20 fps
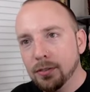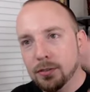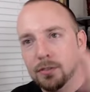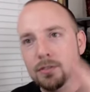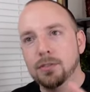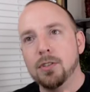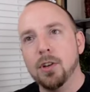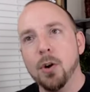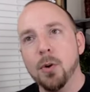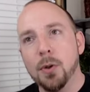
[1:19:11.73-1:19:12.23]

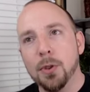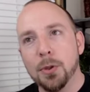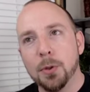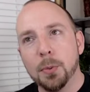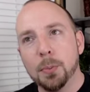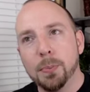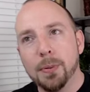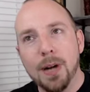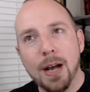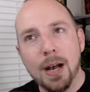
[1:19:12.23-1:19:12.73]
going
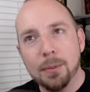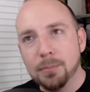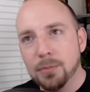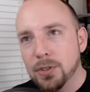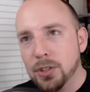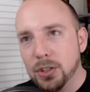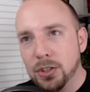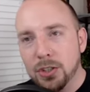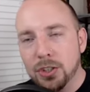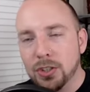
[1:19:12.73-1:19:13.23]
through
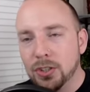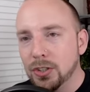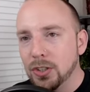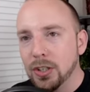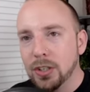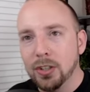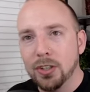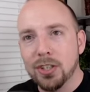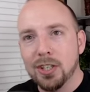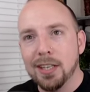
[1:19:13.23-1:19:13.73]
problems, it's just
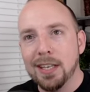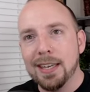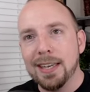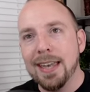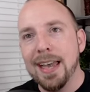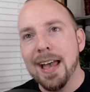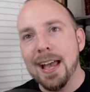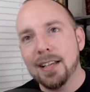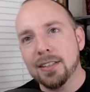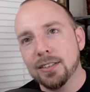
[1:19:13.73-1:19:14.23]
going to look like
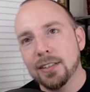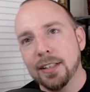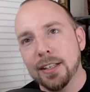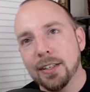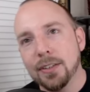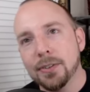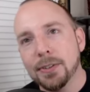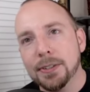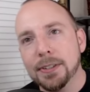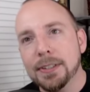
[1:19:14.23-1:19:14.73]
ass
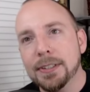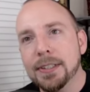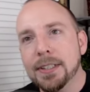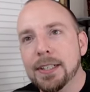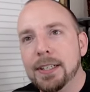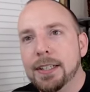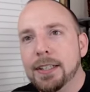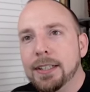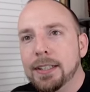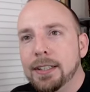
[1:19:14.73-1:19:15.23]
later on.
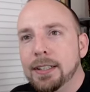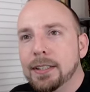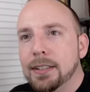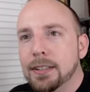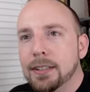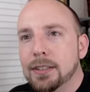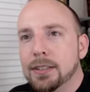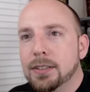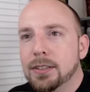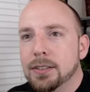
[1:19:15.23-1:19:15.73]

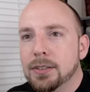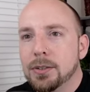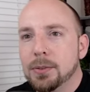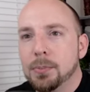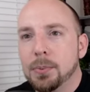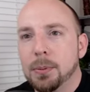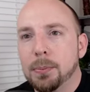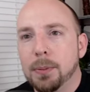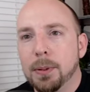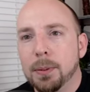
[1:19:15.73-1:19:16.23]
Uh, let's,
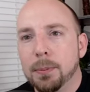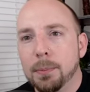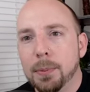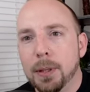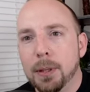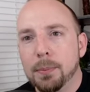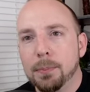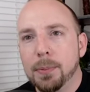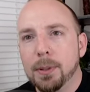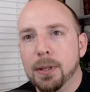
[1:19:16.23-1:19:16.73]
bum,
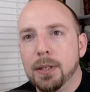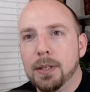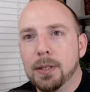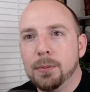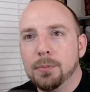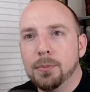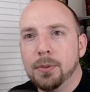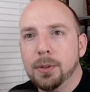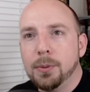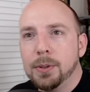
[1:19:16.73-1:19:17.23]
bum,
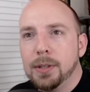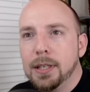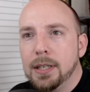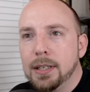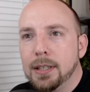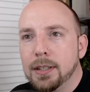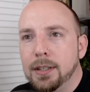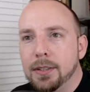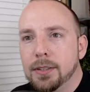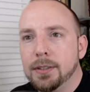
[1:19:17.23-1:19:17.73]
bum. What do we
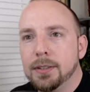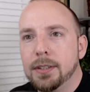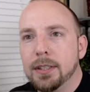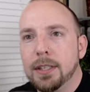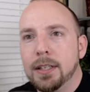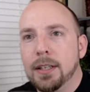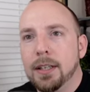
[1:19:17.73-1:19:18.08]
got here?